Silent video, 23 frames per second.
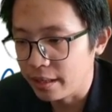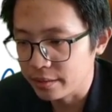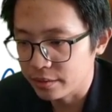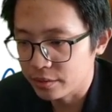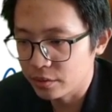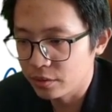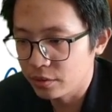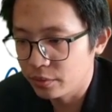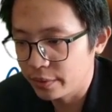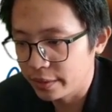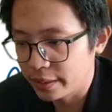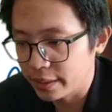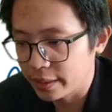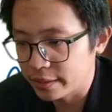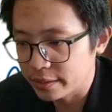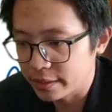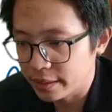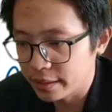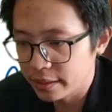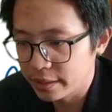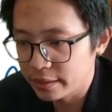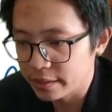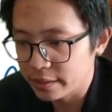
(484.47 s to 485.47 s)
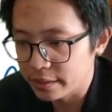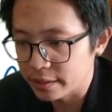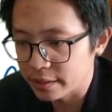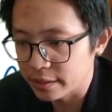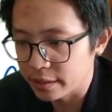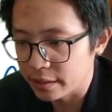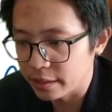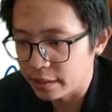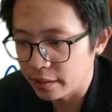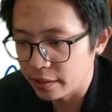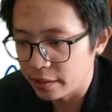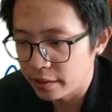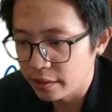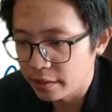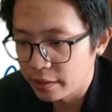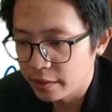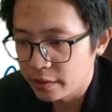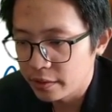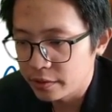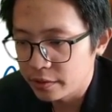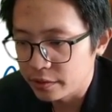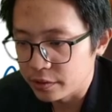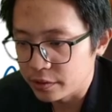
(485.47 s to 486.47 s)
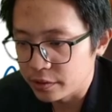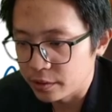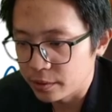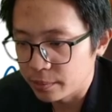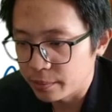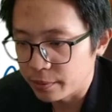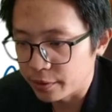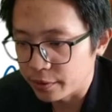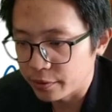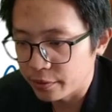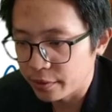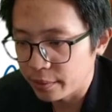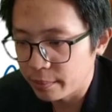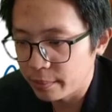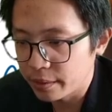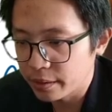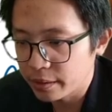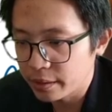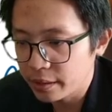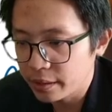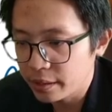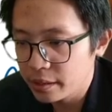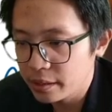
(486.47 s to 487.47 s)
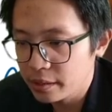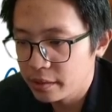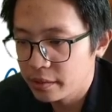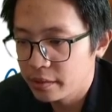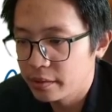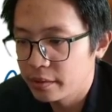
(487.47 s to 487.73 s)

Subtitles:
So we can say this is 0.3 meter.